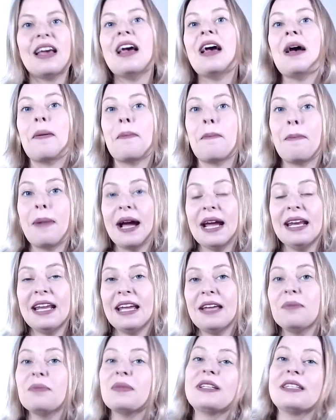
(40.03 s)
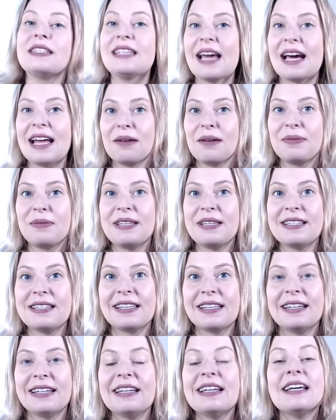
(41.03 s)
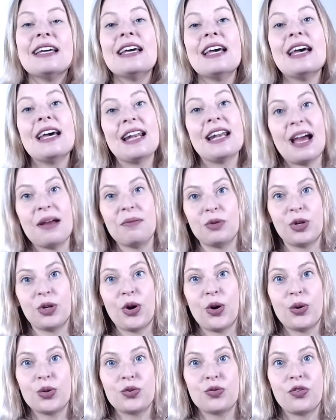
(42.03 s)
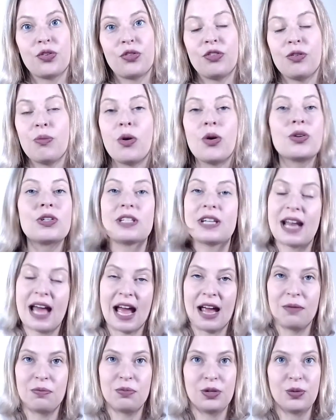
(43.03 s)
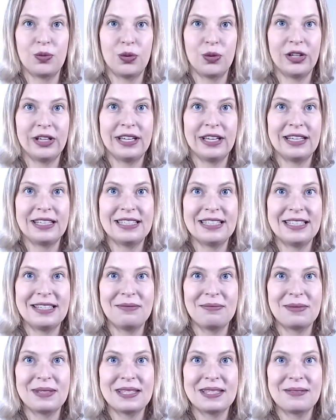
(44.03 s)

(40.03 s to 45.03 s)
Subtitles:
My name is Jana Pieske and I'm a coach for remote and hybrid working teams.